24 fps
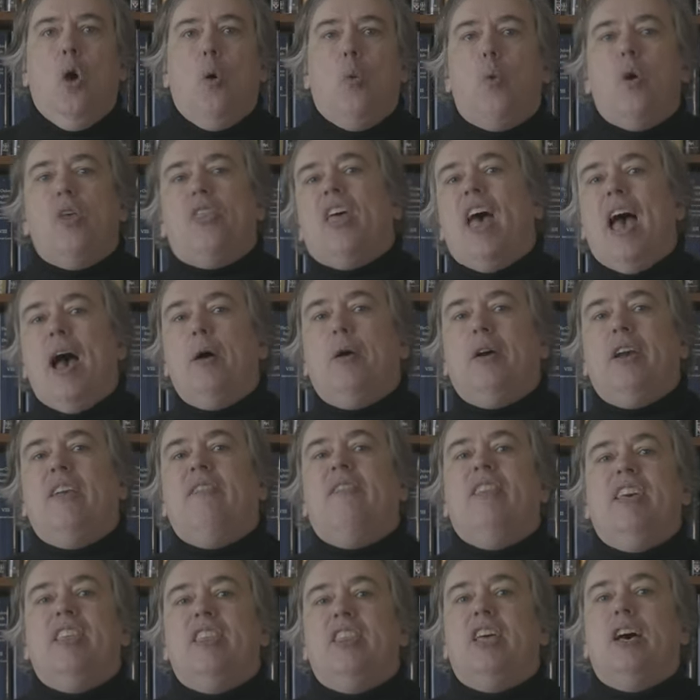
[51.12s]
without
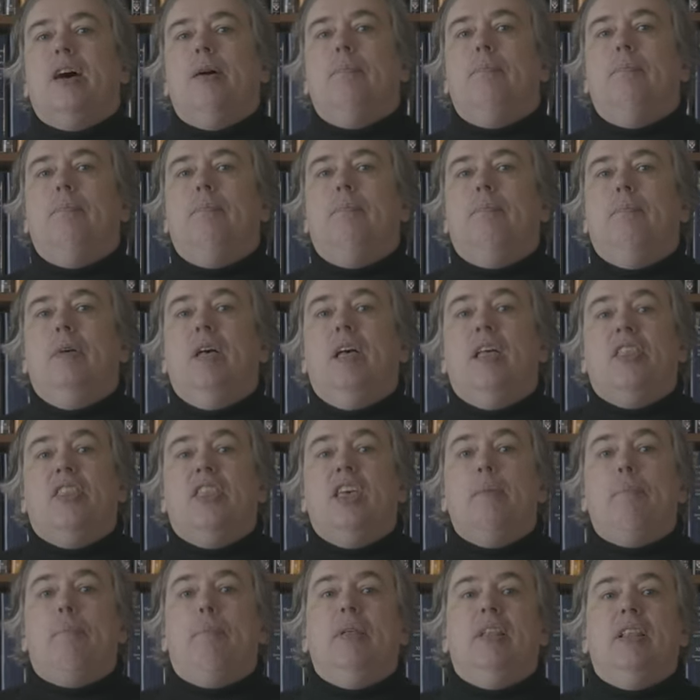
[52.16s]
giving them
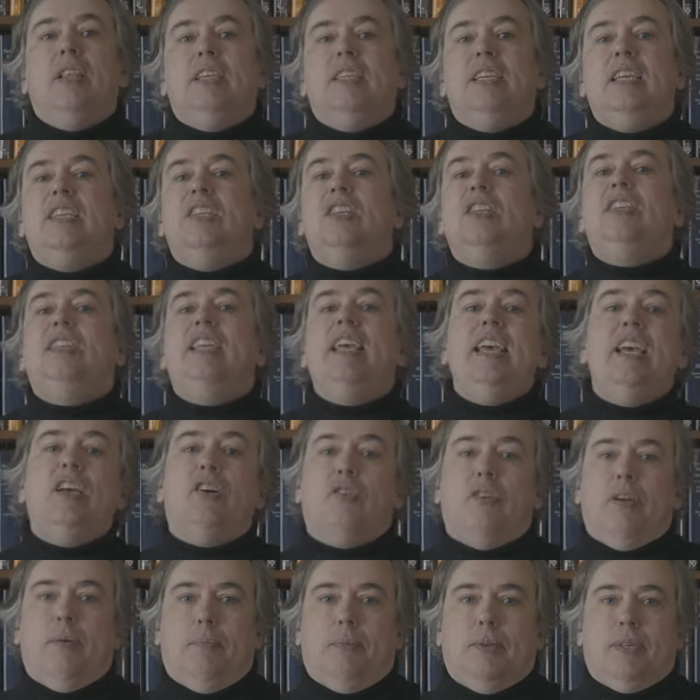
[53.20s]
the ability to
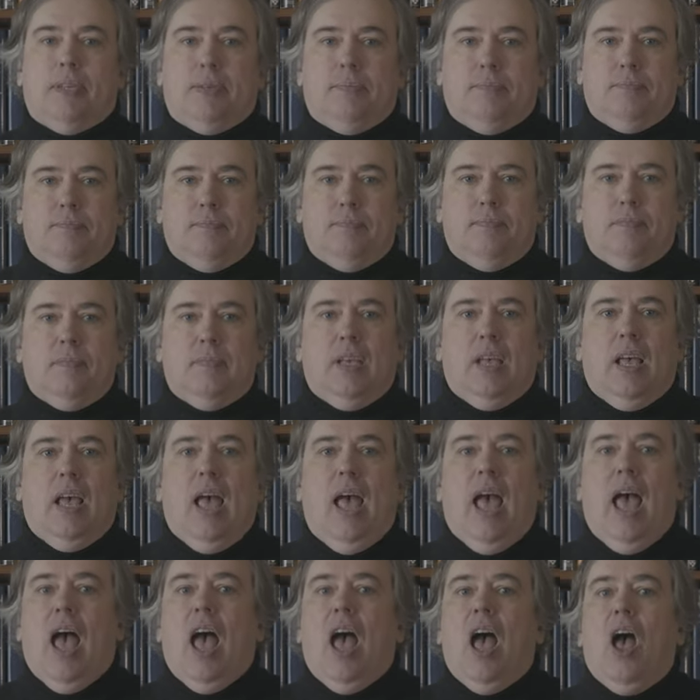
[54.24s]
decrypt.
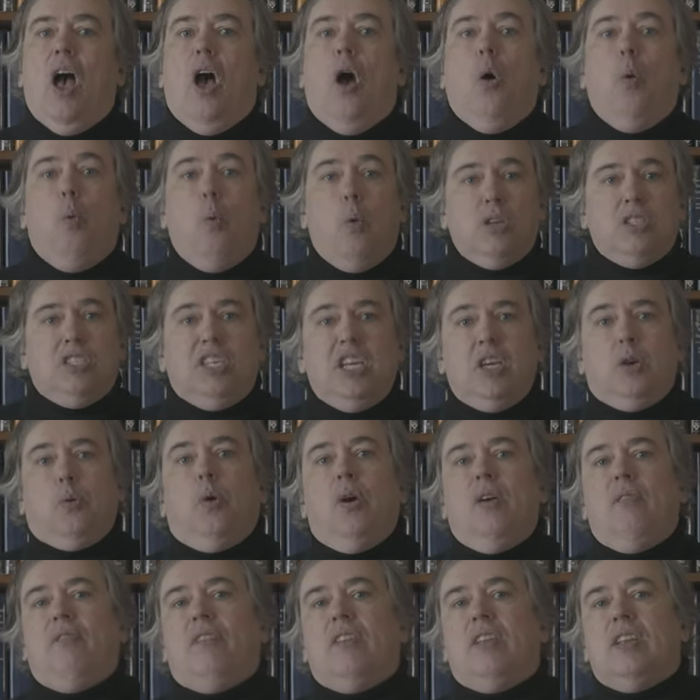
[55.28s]
What's the
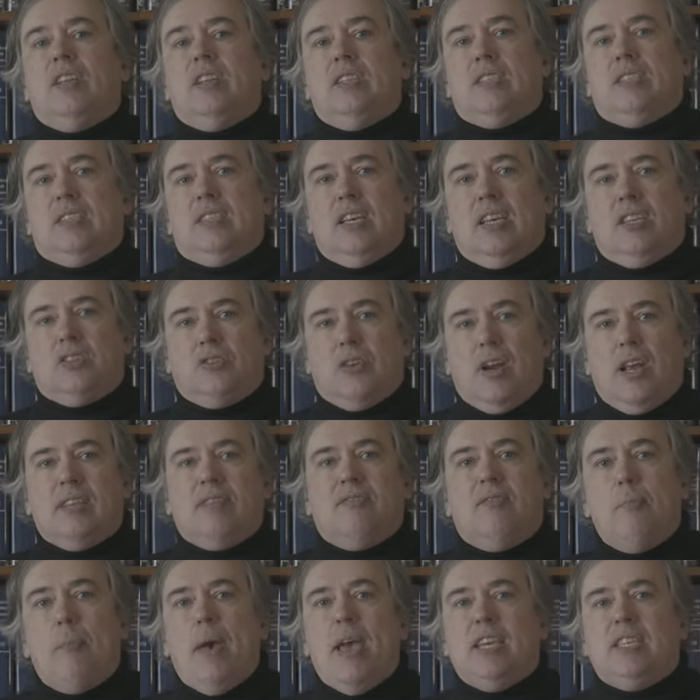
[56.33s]
equivalent uh,
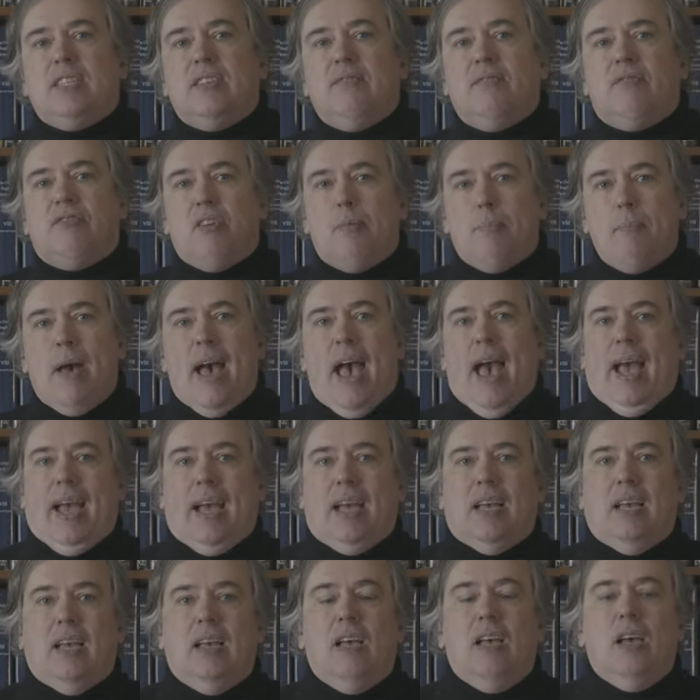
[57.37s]
transformation for a Mac?
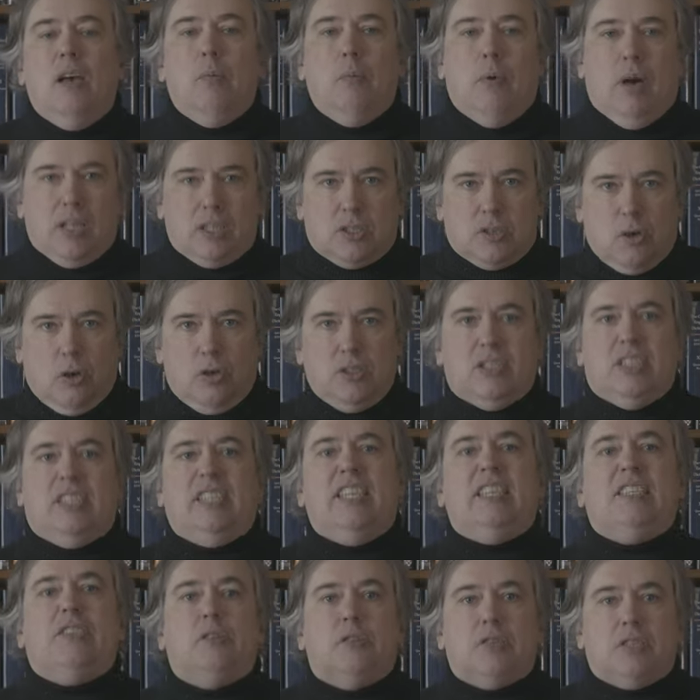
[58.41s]
Well, it's called a
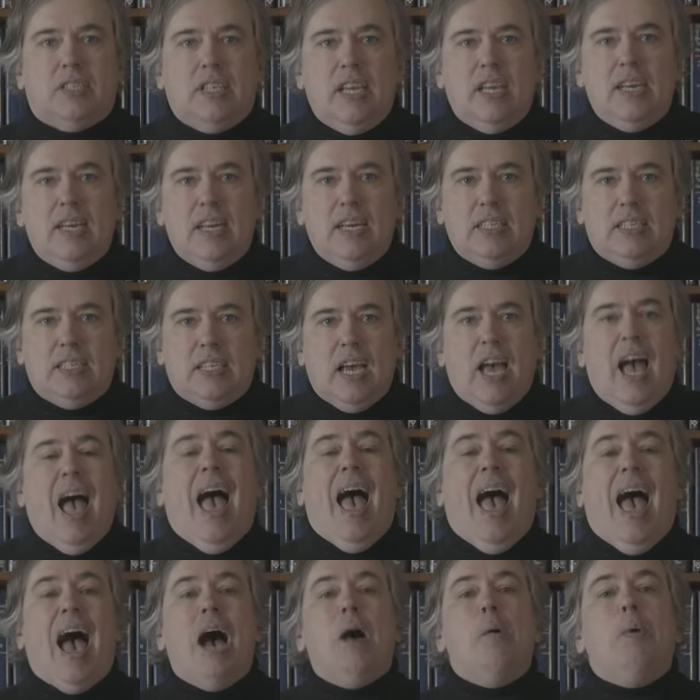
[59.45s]
digital signature,
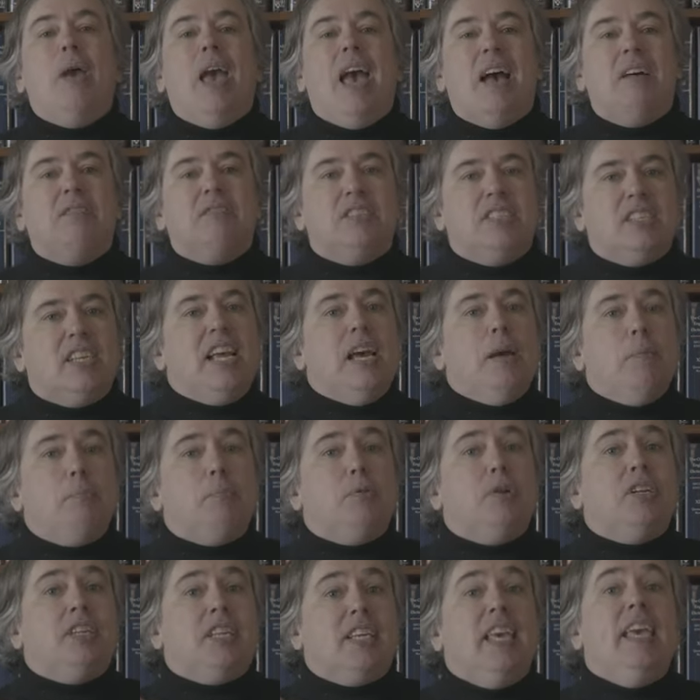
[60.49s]
and we have
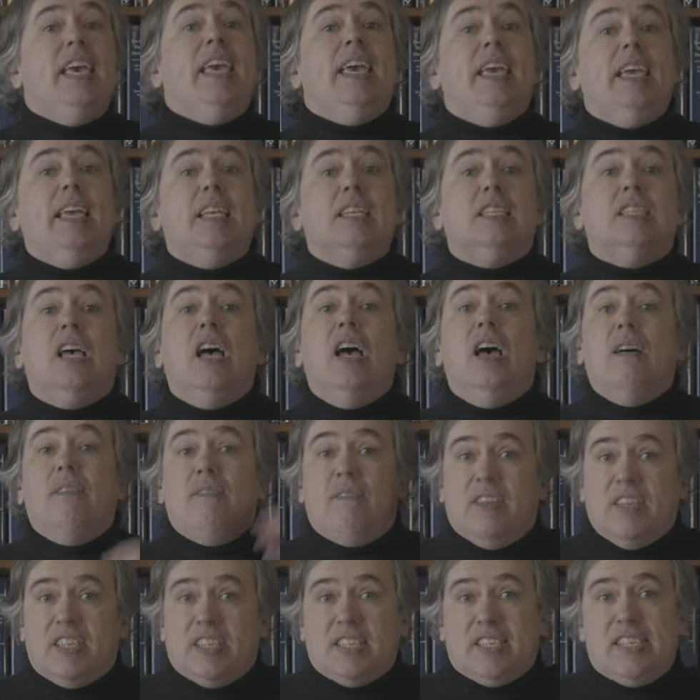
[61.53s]
separate keys
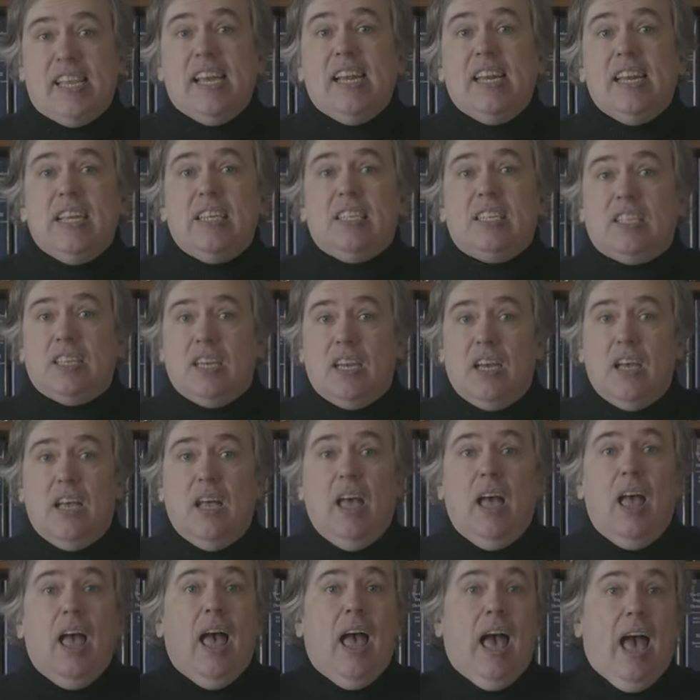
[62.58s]
for signature
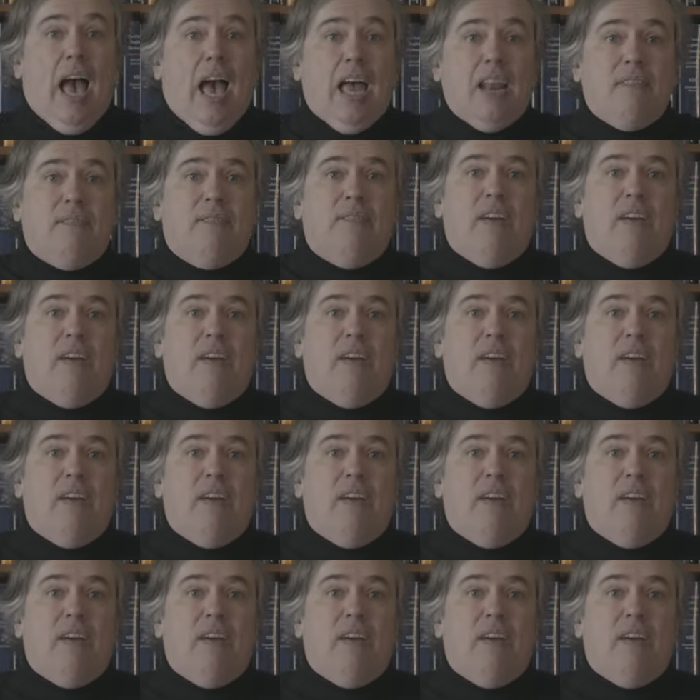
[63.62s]
and